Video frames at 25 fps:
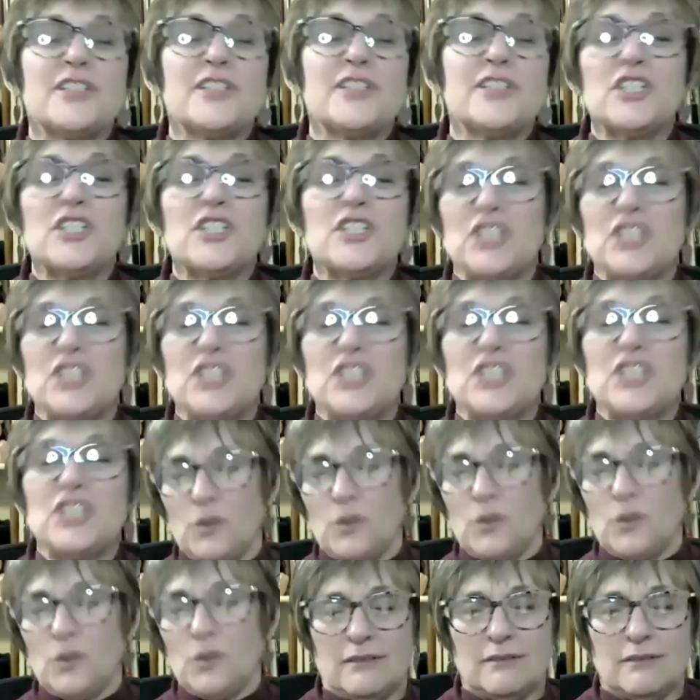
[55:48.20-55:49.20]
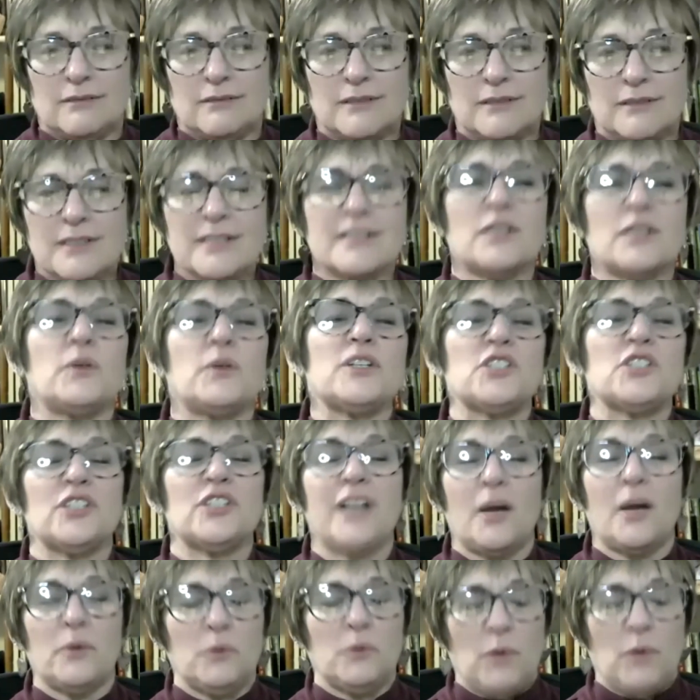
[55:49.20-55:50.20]
is a good question. This is a question
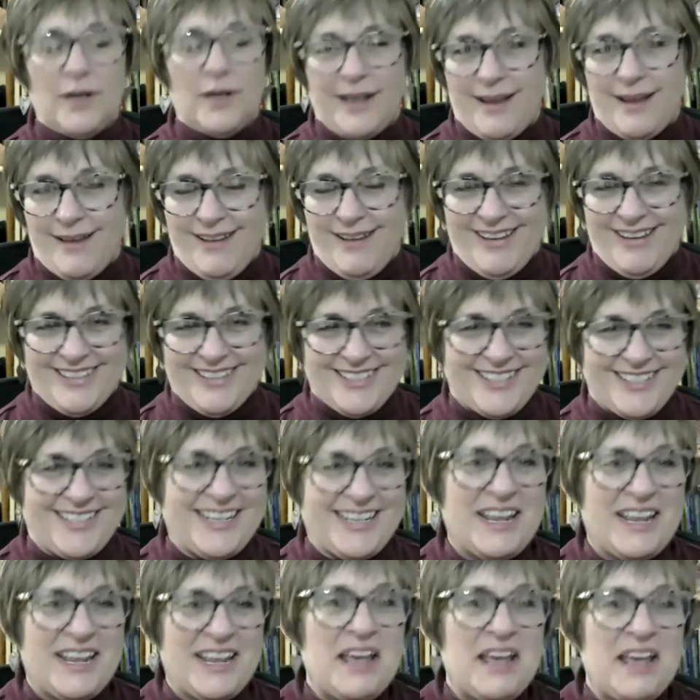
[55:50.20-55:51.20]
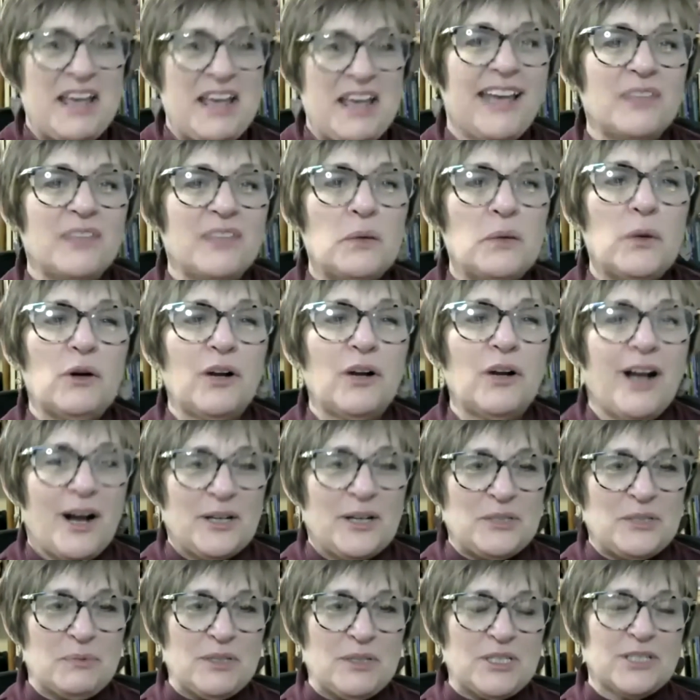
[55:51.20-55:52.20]
I would want to ask. Okay. Kathy
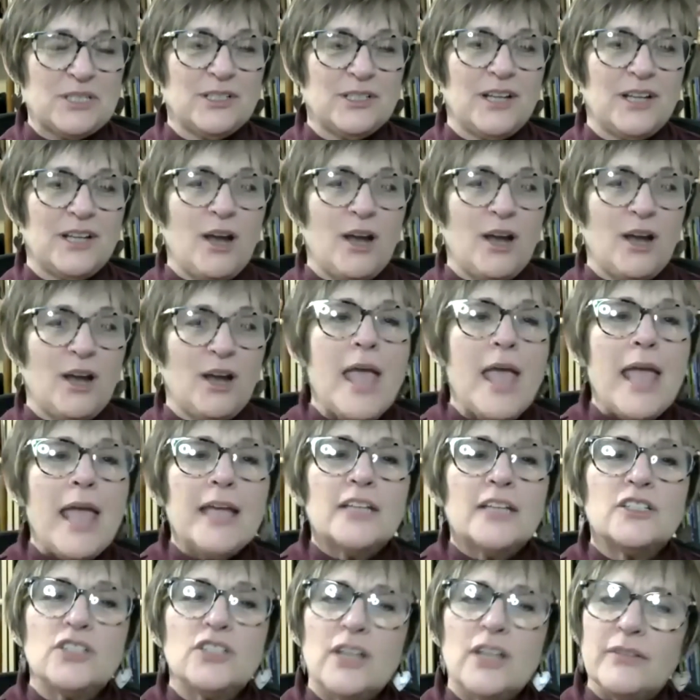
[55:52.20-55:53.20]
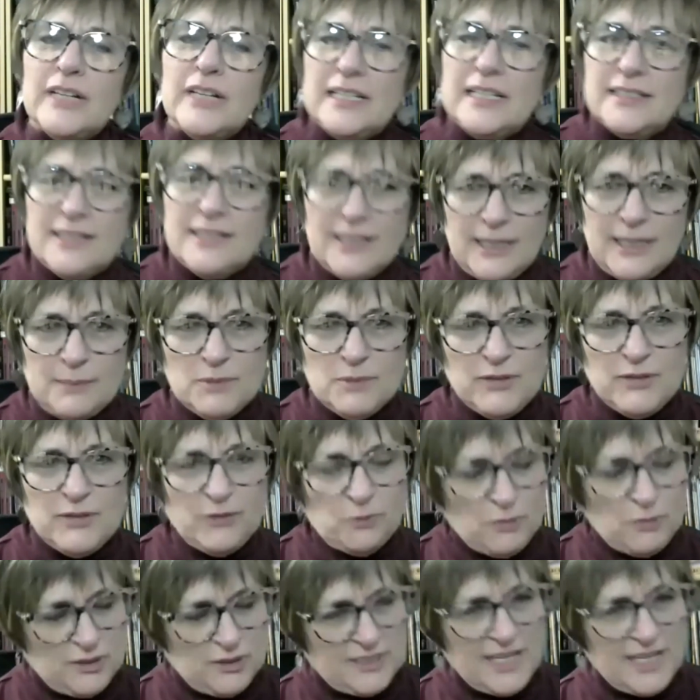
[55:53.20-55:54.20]
Wilcox wants to know, do you have any tips for
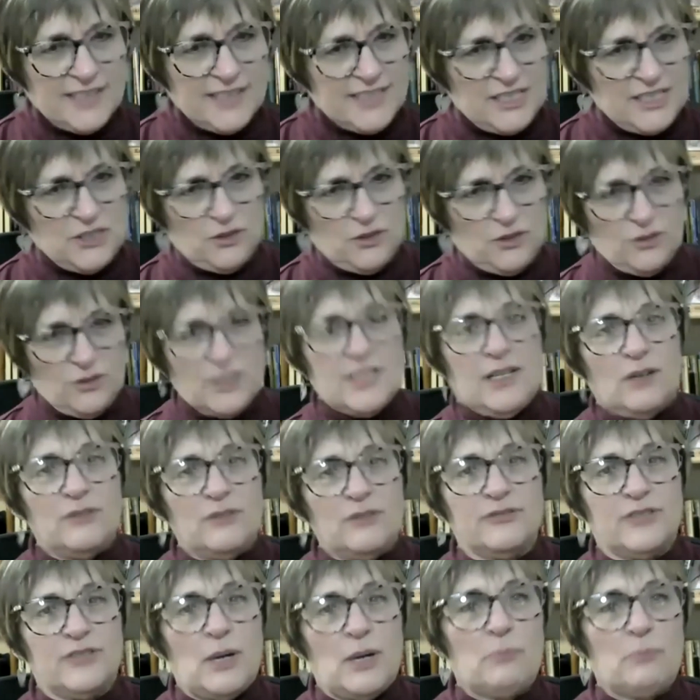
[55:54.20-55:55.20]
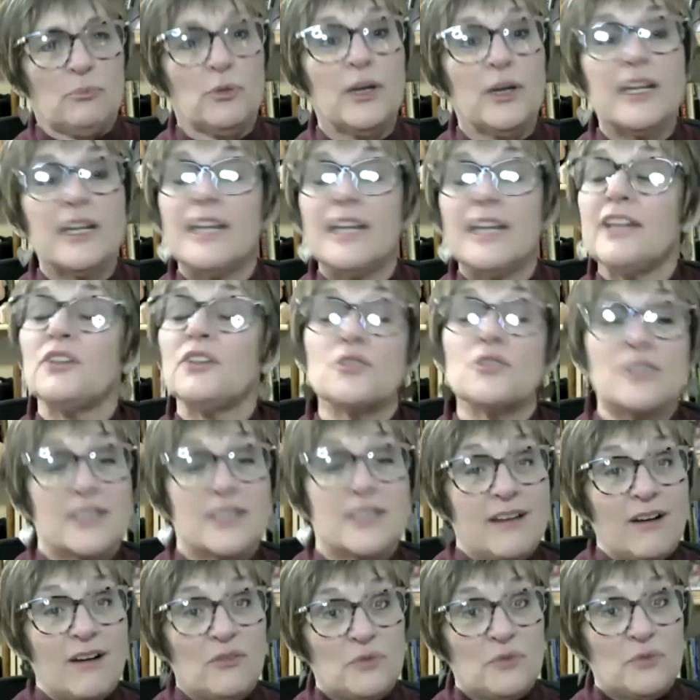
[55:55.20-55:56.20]
protecting yourself from pricking
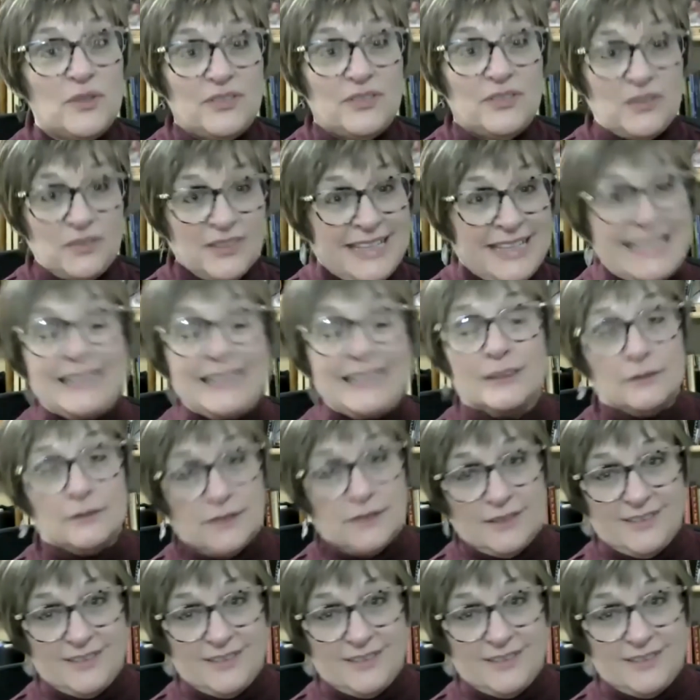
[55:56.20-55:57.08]
yourself with the needles?